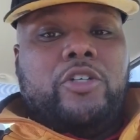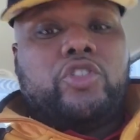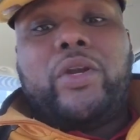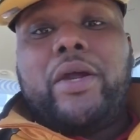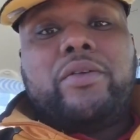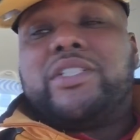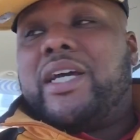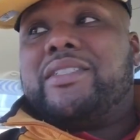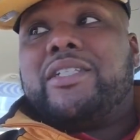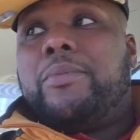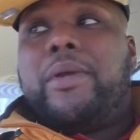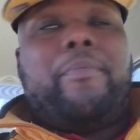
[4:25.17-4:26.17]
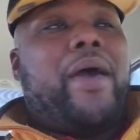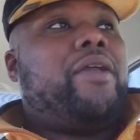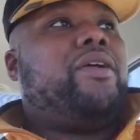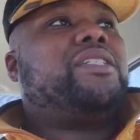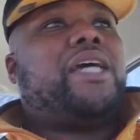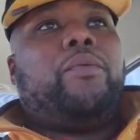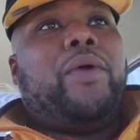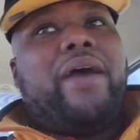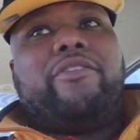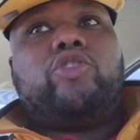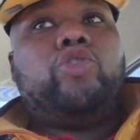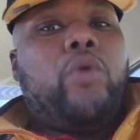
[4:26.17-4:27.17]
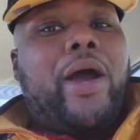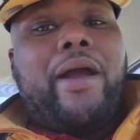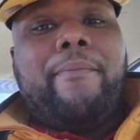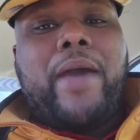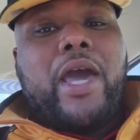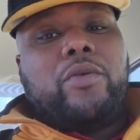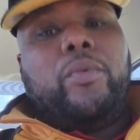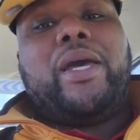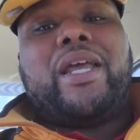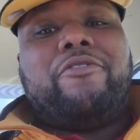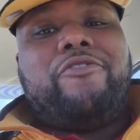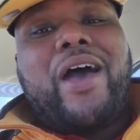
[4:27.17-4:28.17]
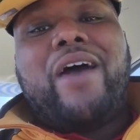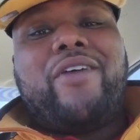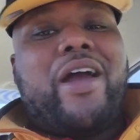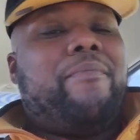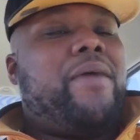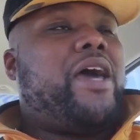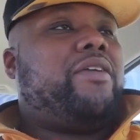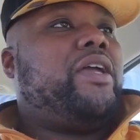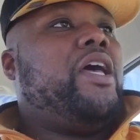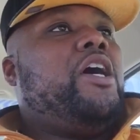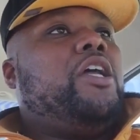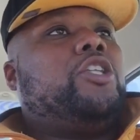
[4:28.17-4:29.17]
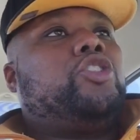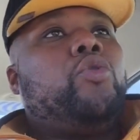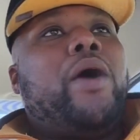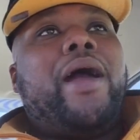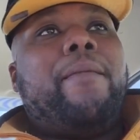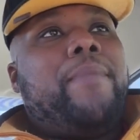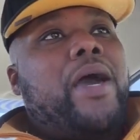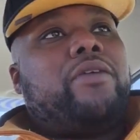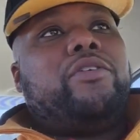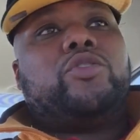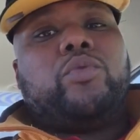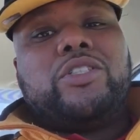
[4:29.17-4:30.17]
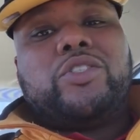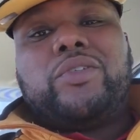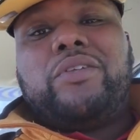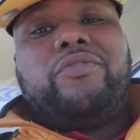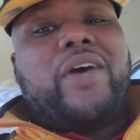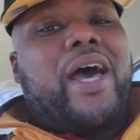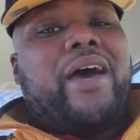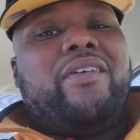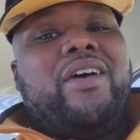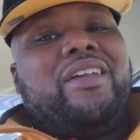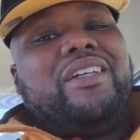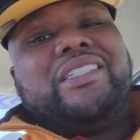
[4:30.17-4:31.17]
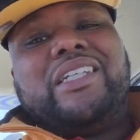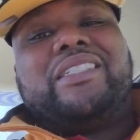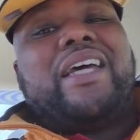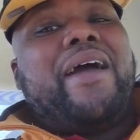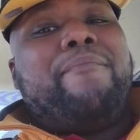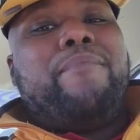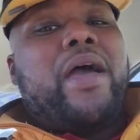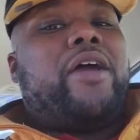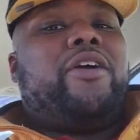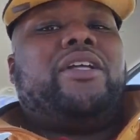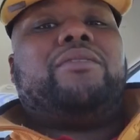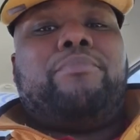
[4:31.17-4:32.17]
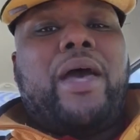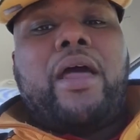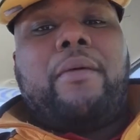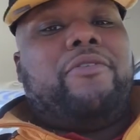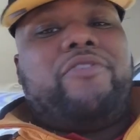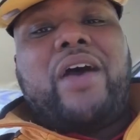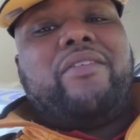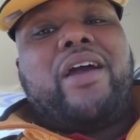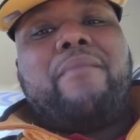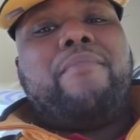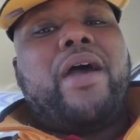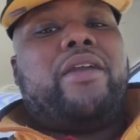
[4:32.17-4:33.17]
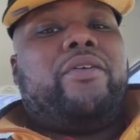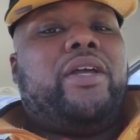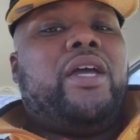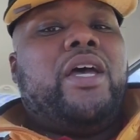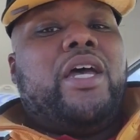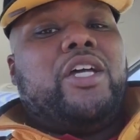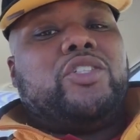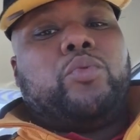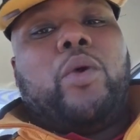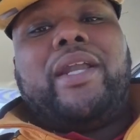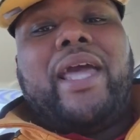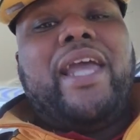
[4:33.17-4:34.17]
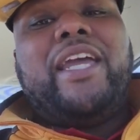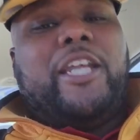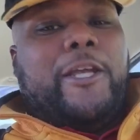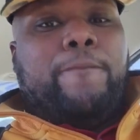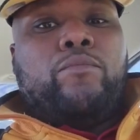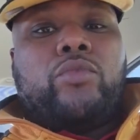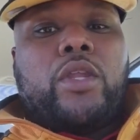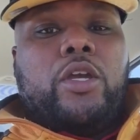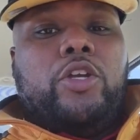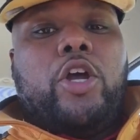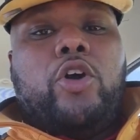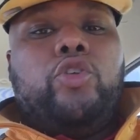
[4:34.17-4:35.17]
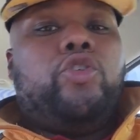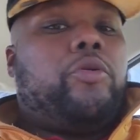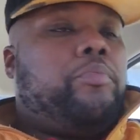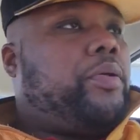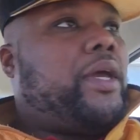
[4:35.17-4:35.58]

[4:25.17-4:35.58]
So they were trying to sell me a battery. He's like, we have a 2-hour battery. We got a 5-hour battery. The 2-hour battery is $125. The 5-hour battery is $180. You know, I